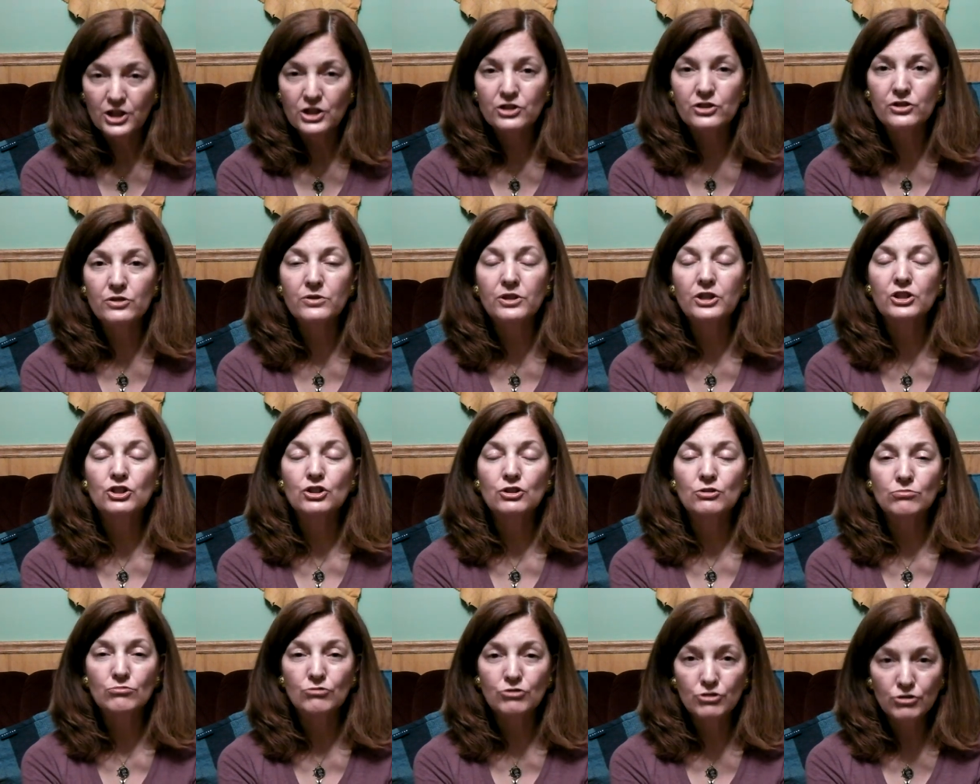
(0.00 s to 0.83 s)
so
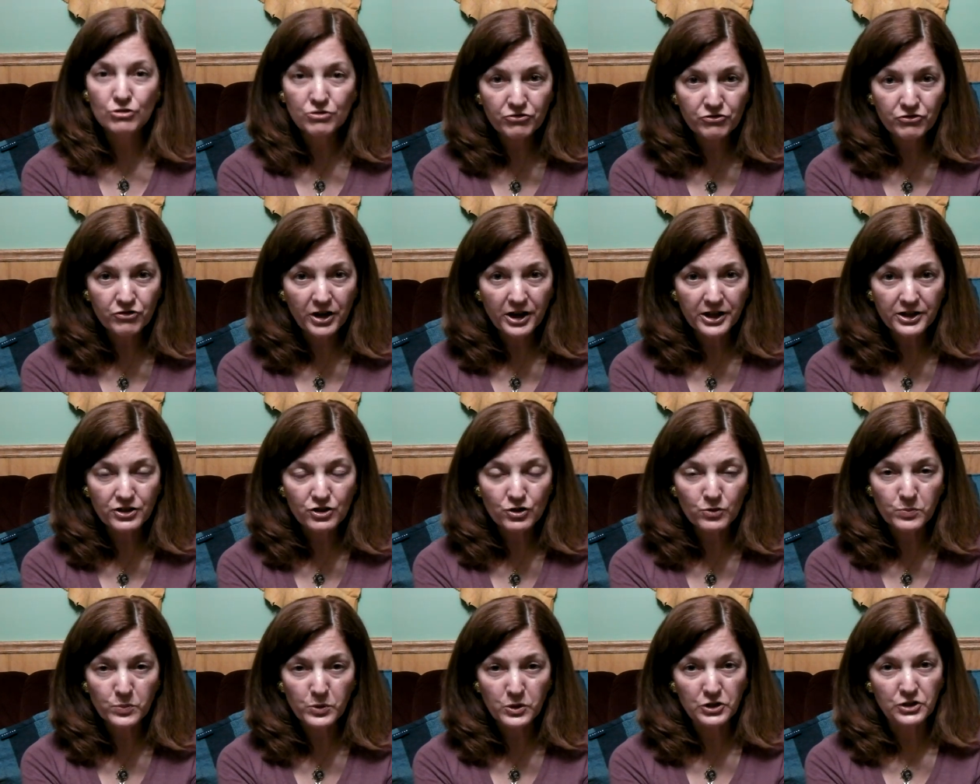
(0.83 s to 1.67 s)
that you do find
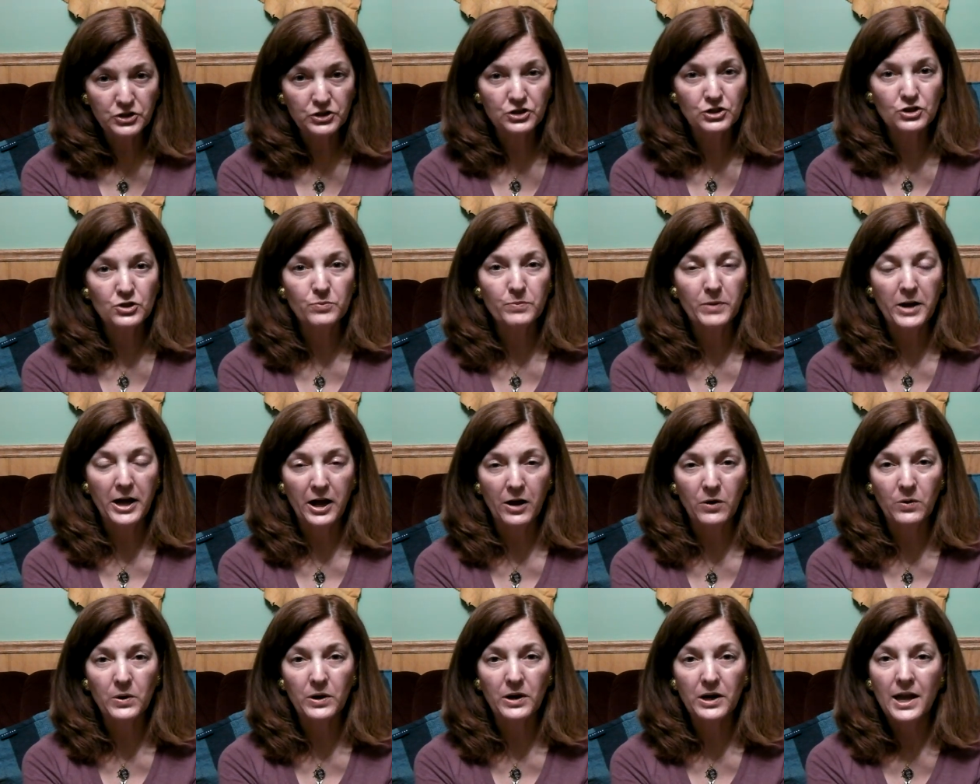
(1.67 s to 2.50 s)
your personal
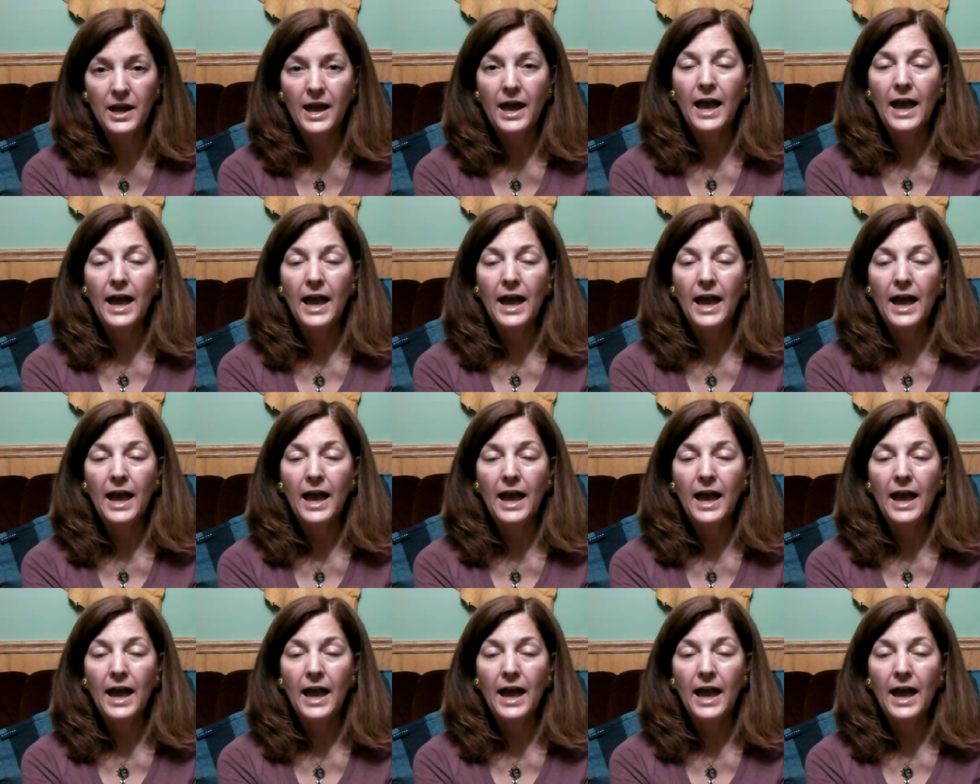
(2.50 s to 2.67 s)
power